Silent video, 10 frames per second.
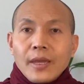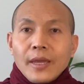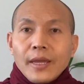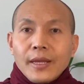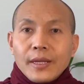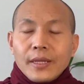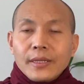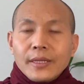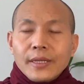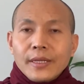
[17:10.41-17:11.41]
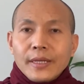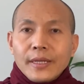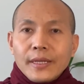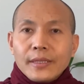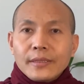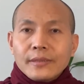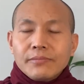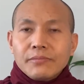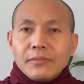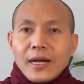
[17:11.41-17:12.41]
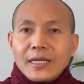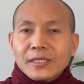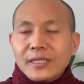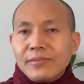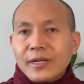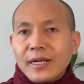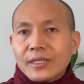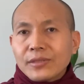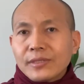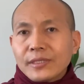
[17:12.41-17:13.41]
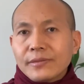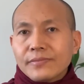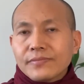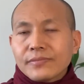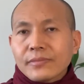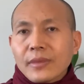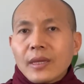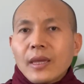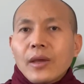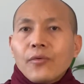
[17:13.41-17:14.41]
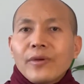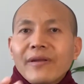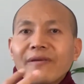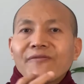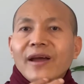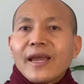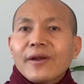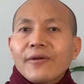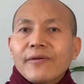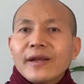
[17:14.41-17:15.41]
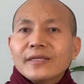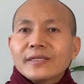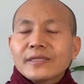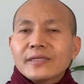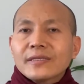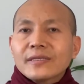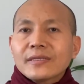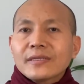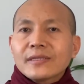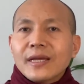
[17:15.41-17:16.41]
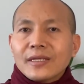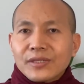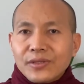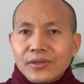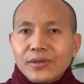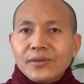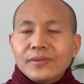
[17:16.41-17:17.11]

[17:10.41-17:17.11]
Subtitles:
In the Mahasatipatthana Sutta, we are the five aggregates. As you know,